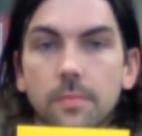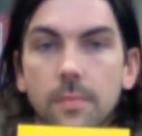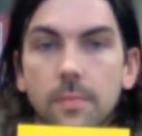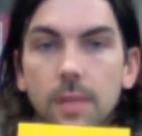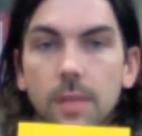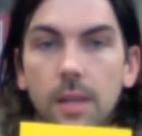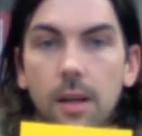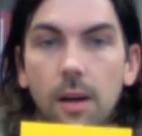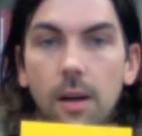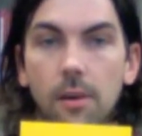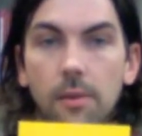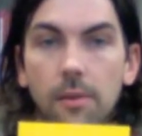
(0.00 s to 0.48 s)

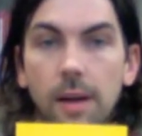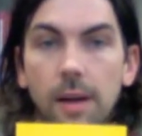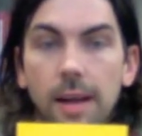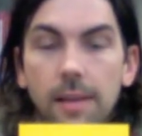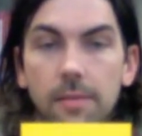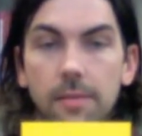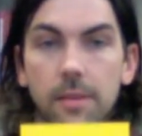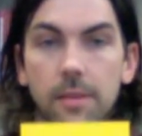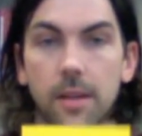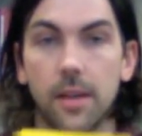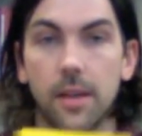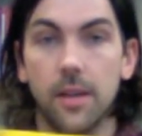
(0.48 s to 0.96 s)
All right,
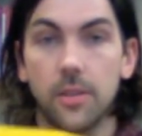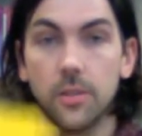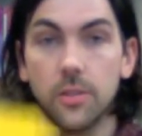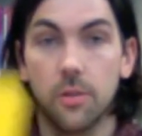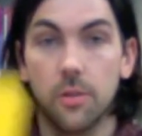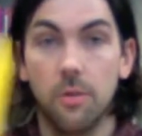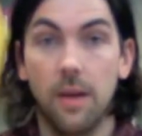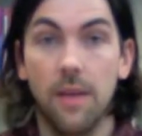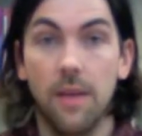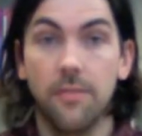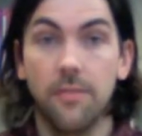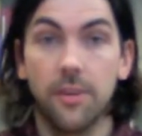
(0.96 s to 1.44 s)
so
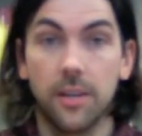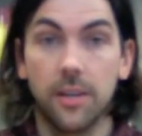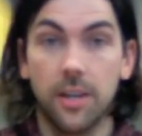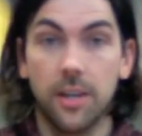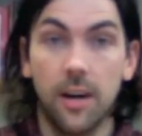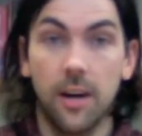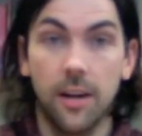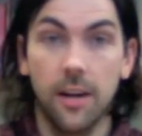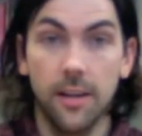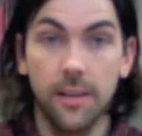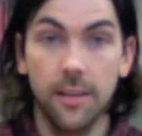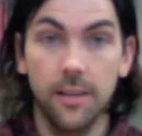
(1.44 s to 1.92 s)
we have our
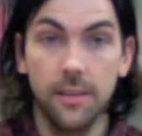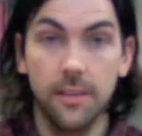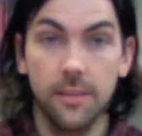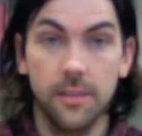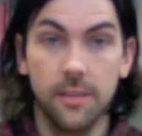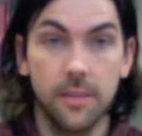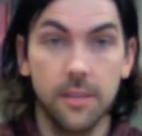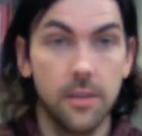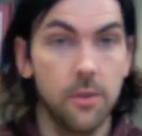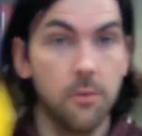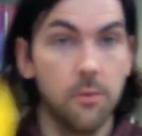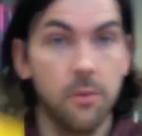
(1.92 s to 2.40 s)
card,
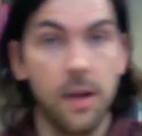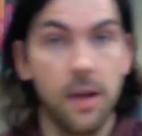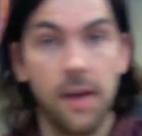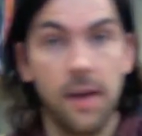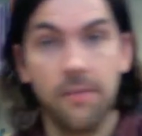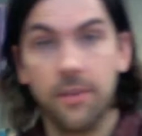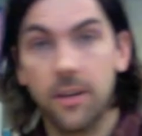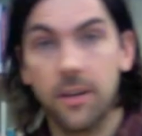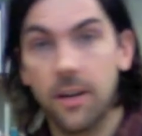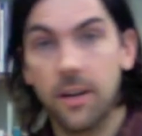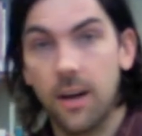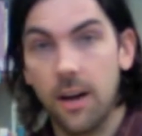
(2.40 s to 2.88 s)
we have
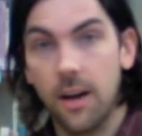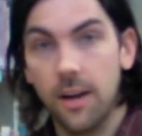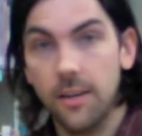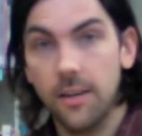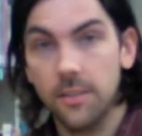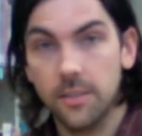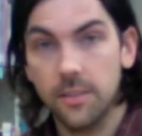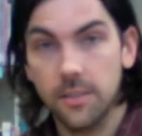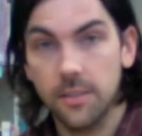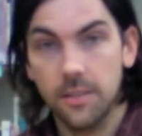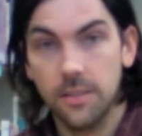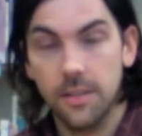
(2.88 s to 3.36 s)
our
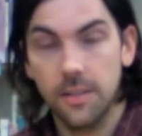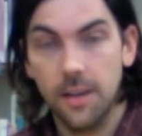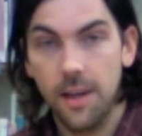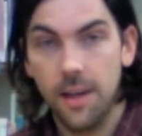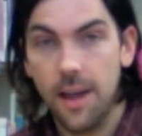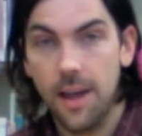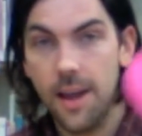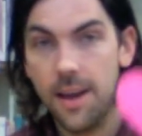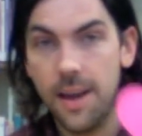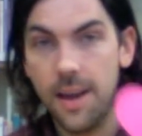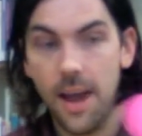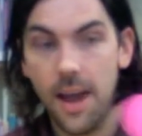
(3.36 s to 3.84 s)
heart,
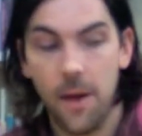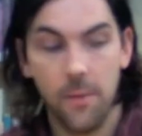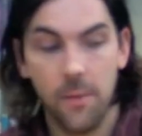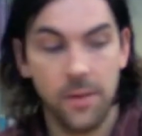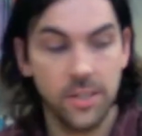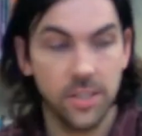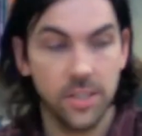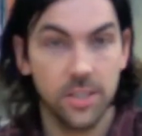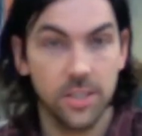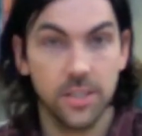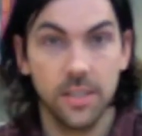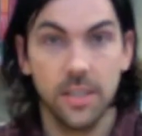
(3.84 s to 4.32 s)
And now we
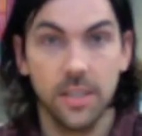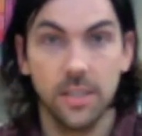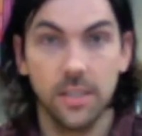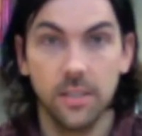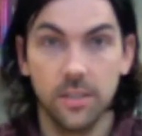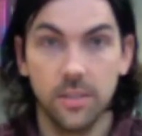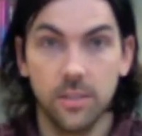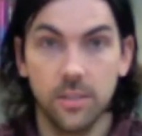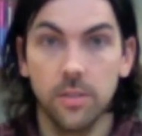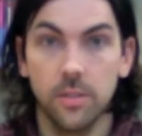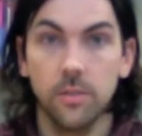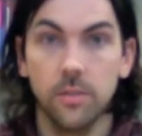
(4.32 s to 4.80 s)
just need to
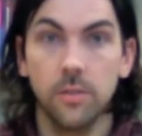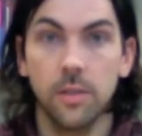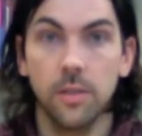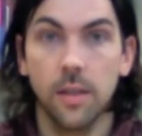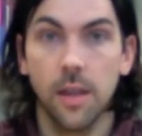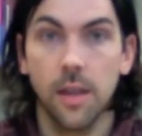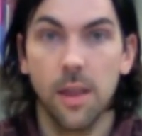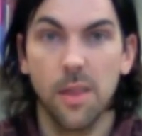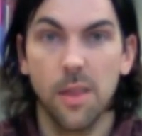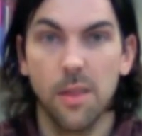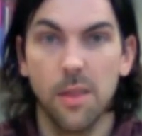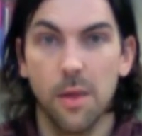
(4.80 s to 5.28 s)
do
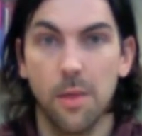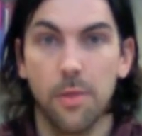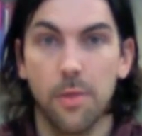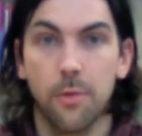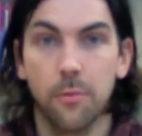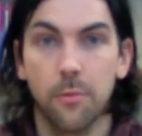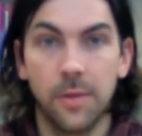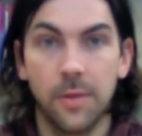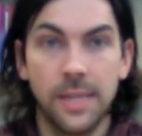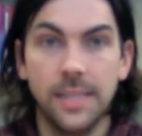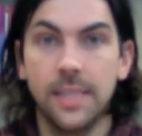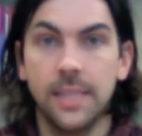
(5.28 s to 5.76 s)
the
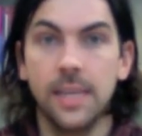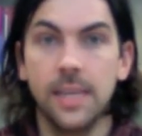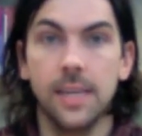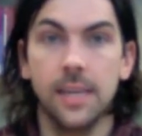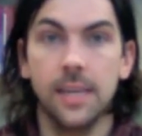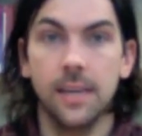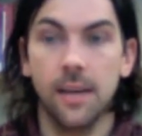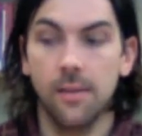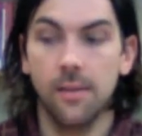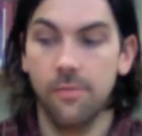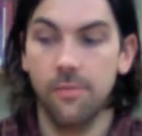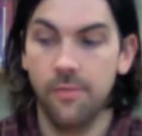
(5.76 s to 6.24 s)

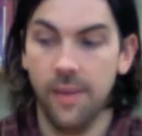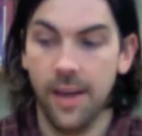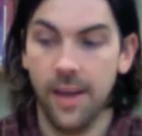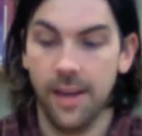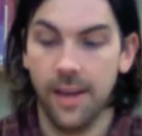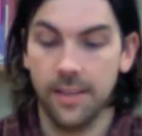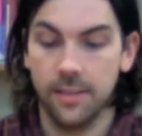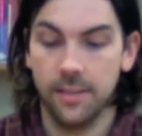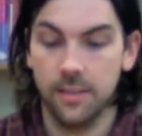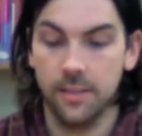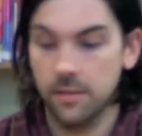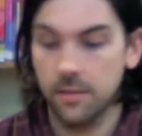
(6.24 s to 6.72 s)
3D
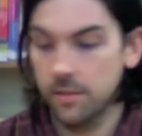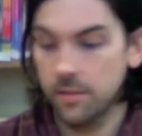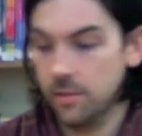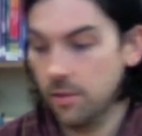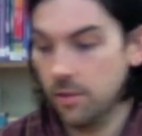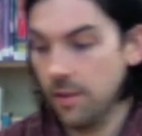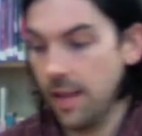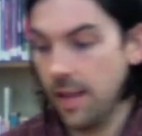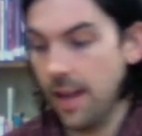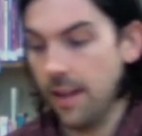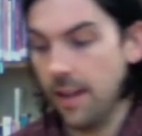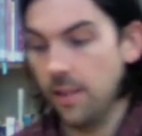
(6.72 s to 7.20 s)
effect
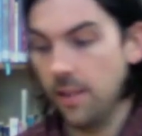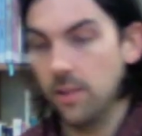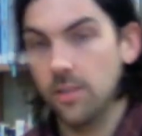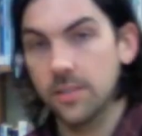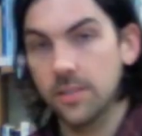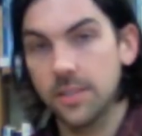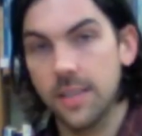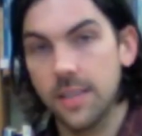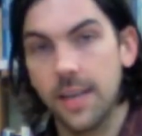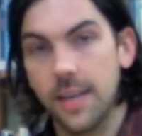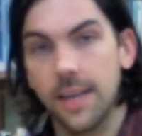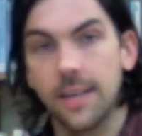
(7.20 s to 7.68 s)
so that it
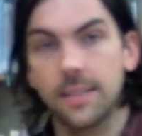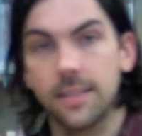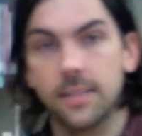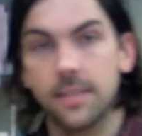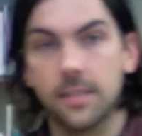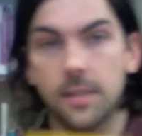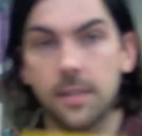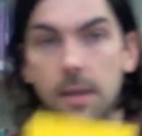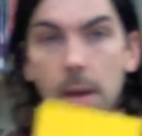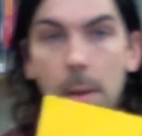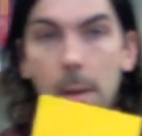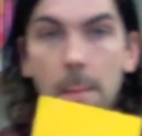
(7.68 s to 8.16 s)
looks like
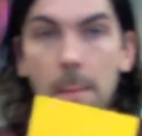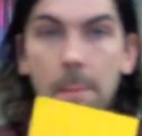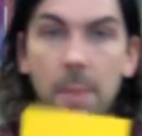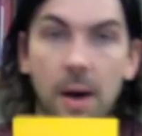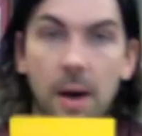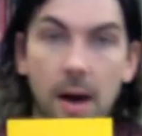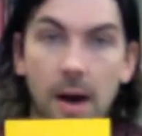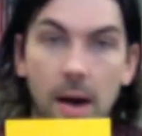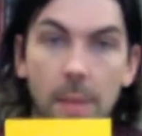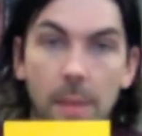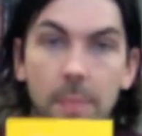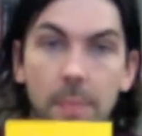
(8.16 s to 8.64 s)
it's
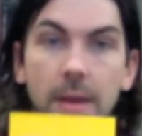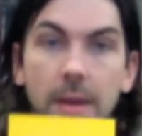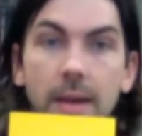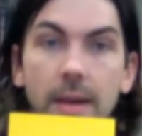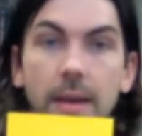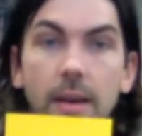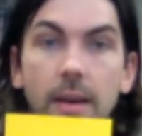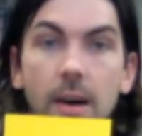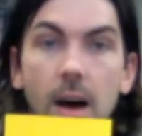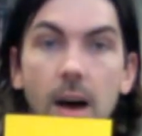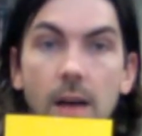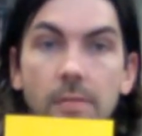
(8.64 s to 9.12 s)

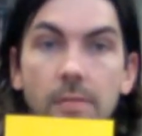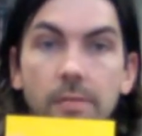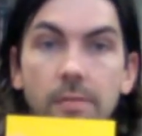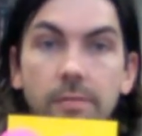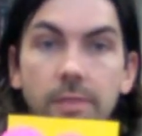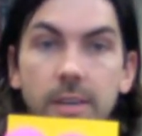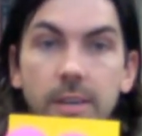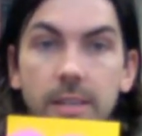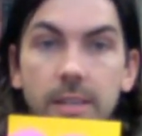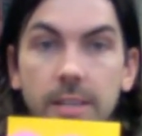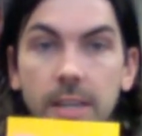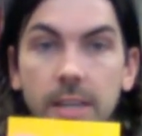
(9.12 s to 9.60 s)
popping off of
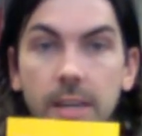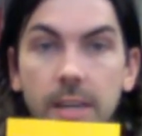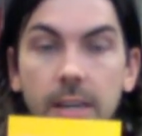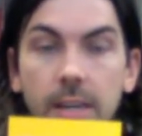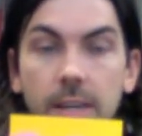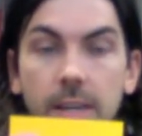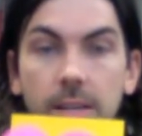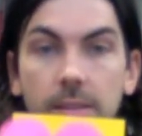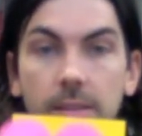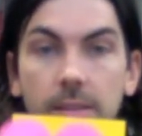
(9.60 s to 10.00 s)
our card.